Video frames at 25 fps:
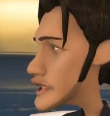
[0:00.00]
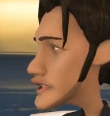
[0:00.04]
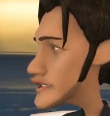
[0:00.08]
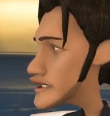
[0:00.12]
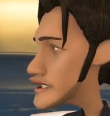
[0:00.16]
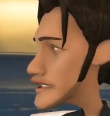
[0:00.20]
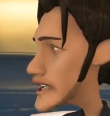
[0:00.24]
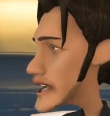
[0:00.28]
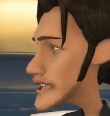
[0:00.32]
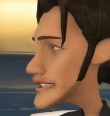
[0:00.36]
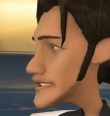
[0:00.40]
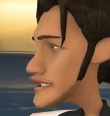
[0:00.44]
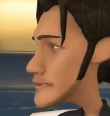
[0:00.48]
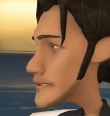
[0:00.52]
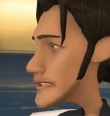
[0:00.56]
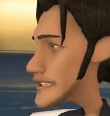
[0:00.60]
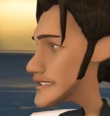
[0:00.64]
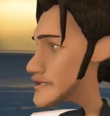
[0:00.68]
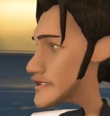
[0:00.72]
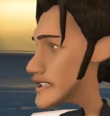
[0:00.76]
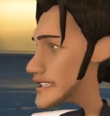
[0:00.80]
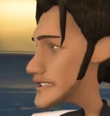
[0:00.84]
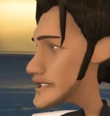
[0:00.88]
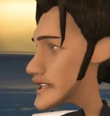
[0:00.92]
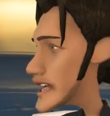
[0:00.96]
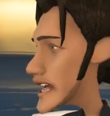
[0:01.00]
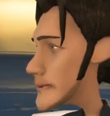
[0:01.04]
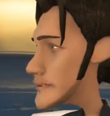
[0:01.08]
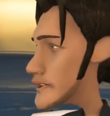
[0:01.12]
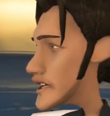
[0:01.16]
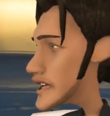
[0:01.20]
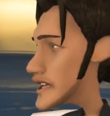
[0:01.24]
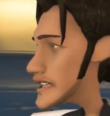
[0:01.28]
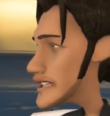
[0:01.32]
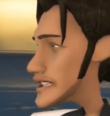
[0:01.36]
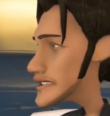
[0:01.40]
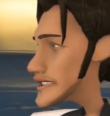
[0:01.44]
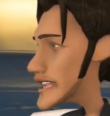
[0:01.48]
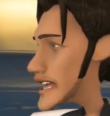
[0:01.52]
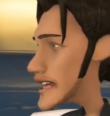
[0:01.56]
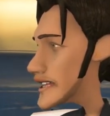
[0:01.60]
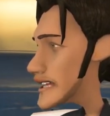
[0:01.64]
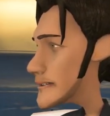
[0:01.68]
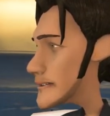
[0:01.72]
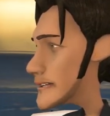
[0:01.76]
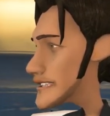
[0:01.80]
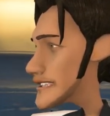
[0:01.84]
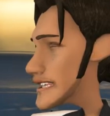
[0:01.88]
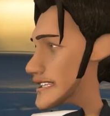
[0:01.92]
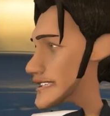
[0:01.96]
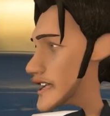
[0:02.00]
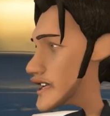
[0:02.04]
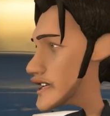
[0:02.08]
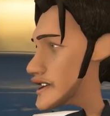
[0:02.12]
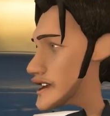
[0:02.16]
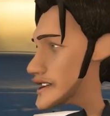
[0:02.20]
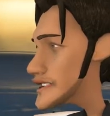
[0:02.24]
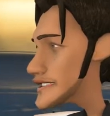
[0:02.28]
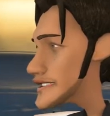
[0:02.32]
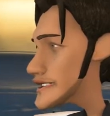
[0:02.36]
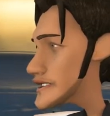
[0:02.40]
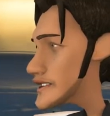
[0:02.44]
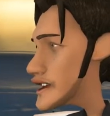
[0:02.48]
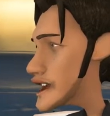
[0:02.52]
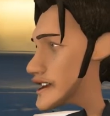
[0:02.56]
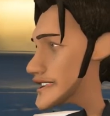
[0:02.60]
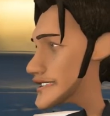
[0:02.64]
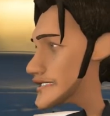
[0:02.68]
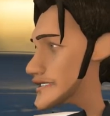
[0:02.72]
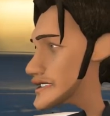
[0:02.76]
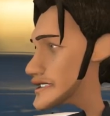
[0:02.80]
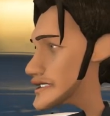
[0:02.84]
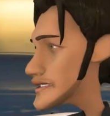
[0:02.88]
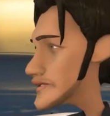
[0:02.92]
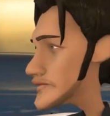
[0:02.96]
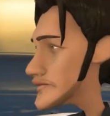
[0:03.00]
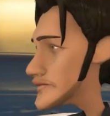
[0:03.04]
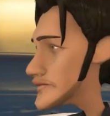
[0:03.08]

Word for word: The change between cameras is now limited to just cuts.